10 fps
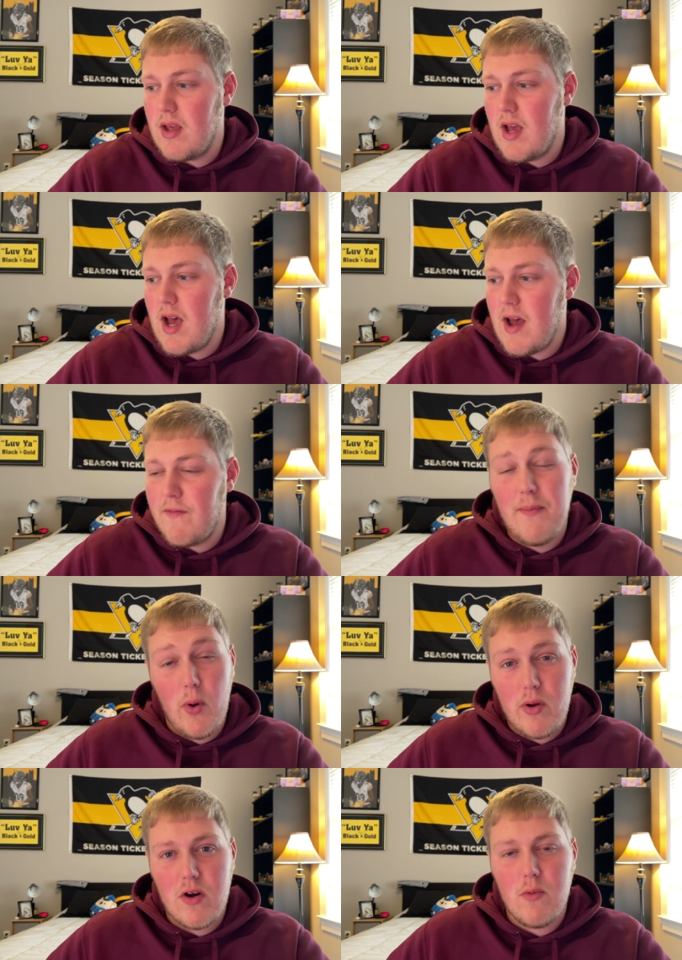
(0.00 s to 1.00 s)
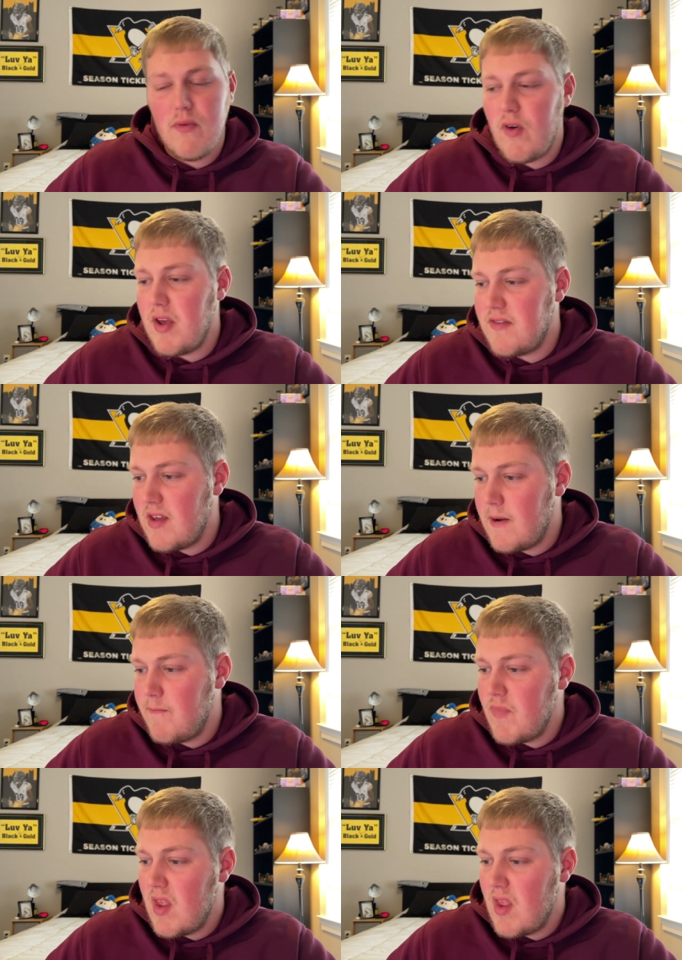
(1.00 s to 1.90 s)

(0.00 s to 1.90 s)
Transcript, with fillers: uh, familiar with Vosteed.